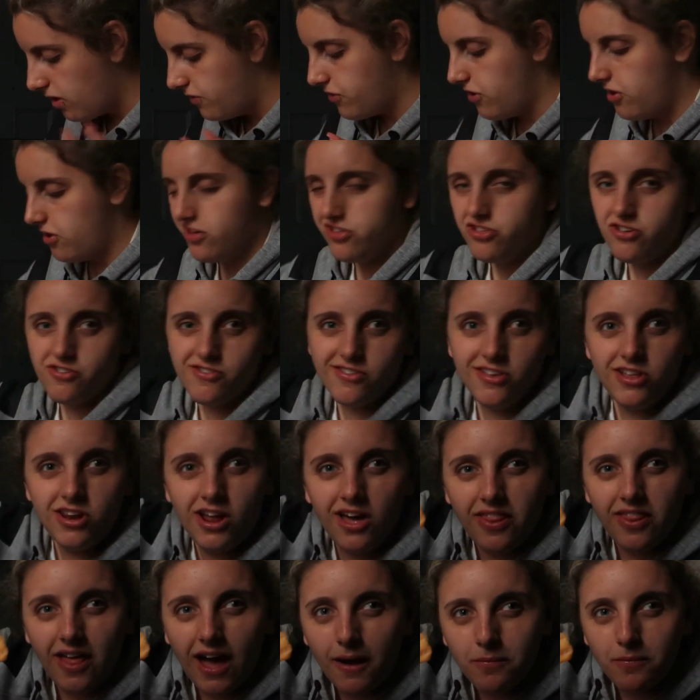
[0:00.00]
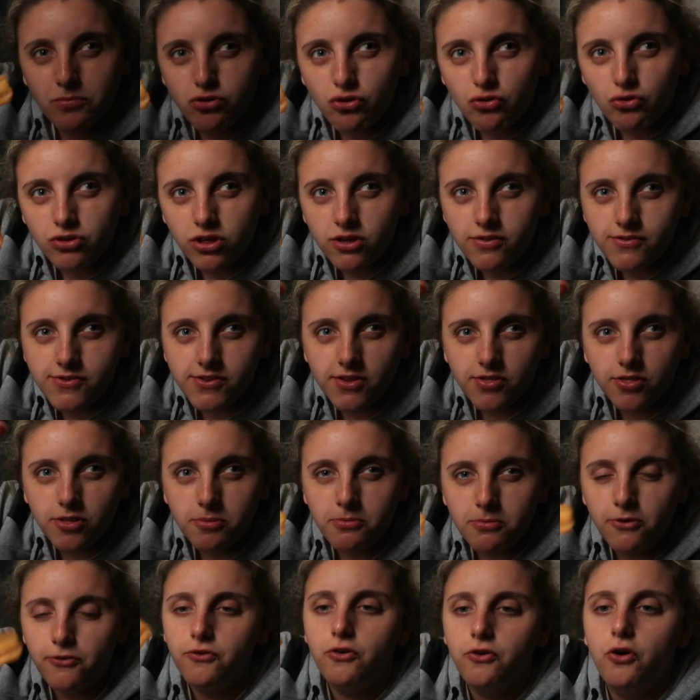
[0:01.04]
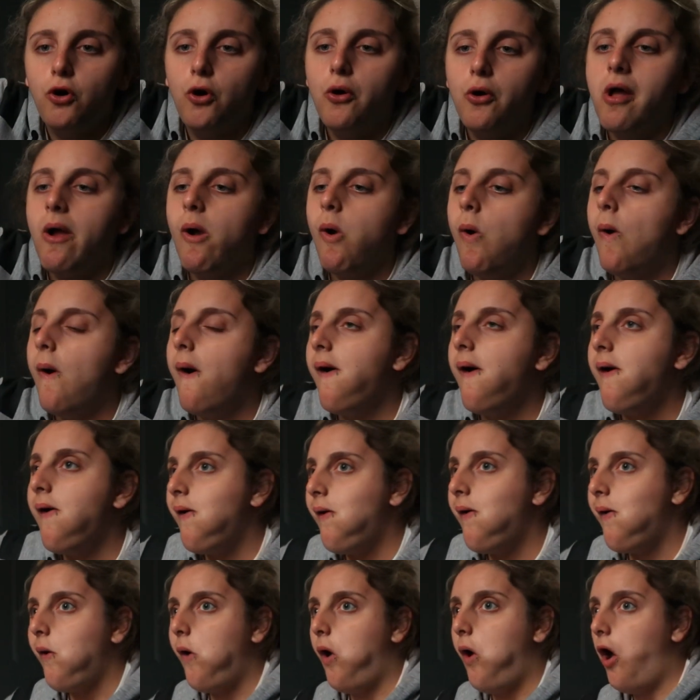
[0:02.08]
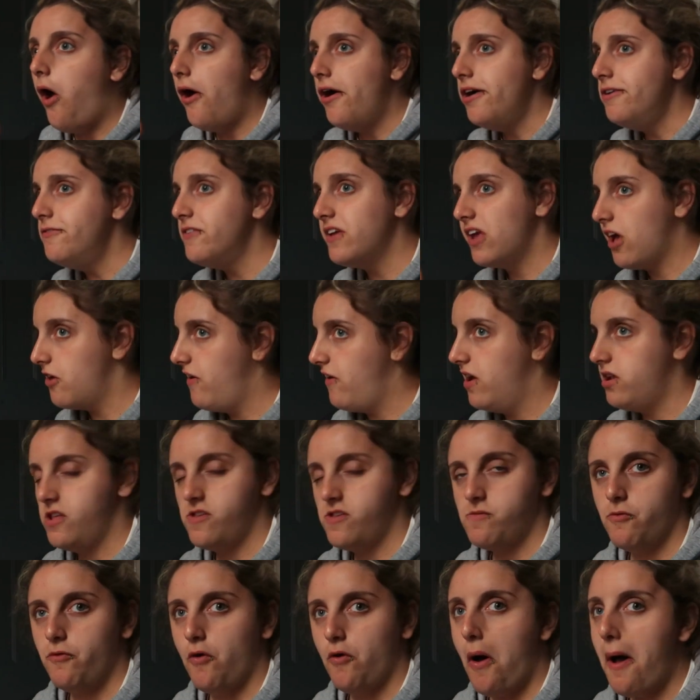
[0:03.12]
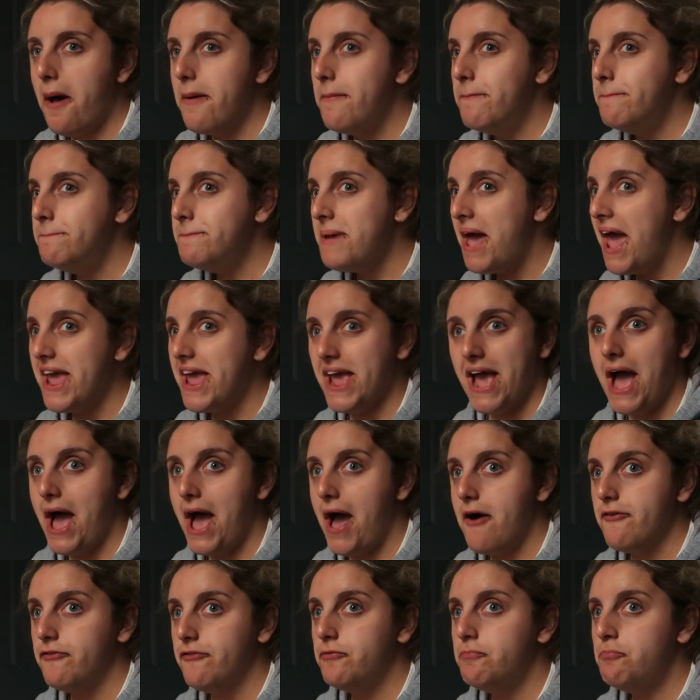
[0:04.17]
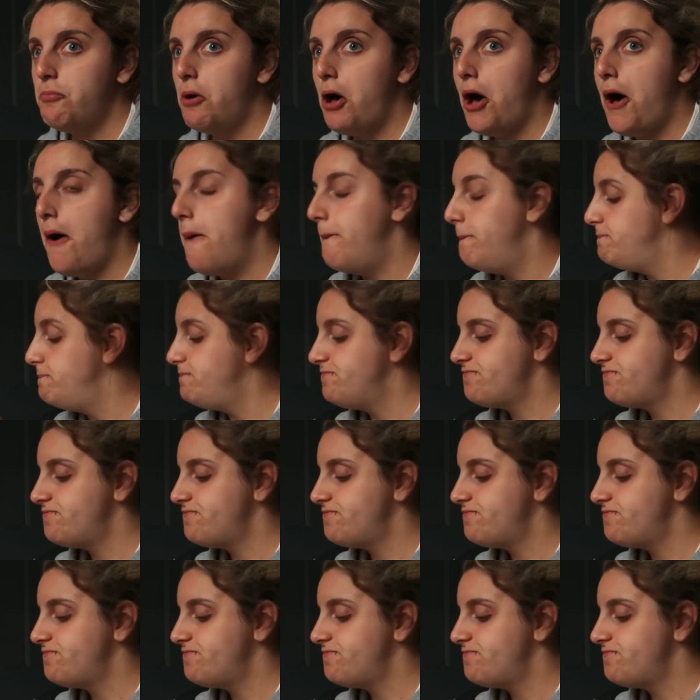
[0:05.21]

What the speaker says: So they just look like that. I'm sure you've seen them before. I don't think I've had these before. I may have, but